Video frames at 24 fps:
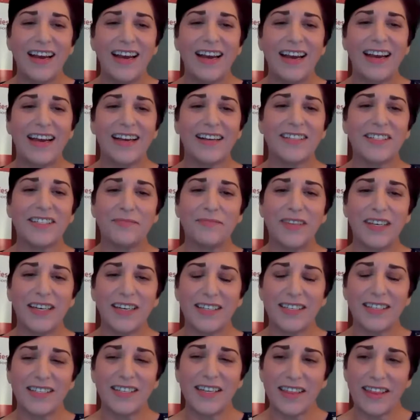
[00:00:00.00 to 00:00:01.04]
and some
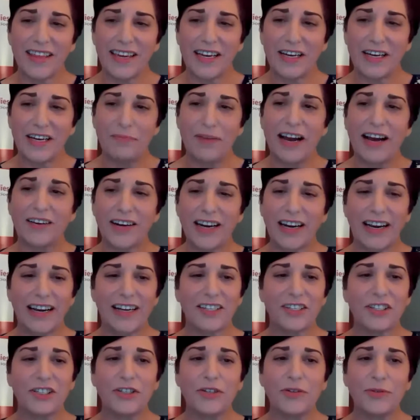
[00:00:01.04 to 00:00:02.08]
things to think about
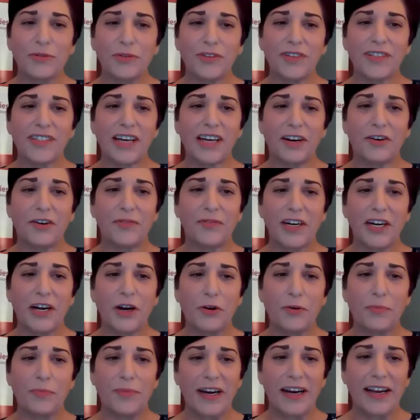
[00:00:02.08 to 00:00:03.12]
as schools are
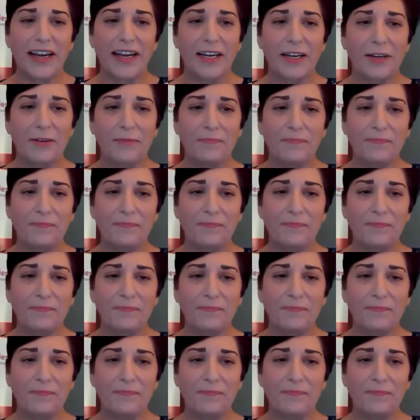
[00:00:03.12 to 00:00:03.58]
reopening.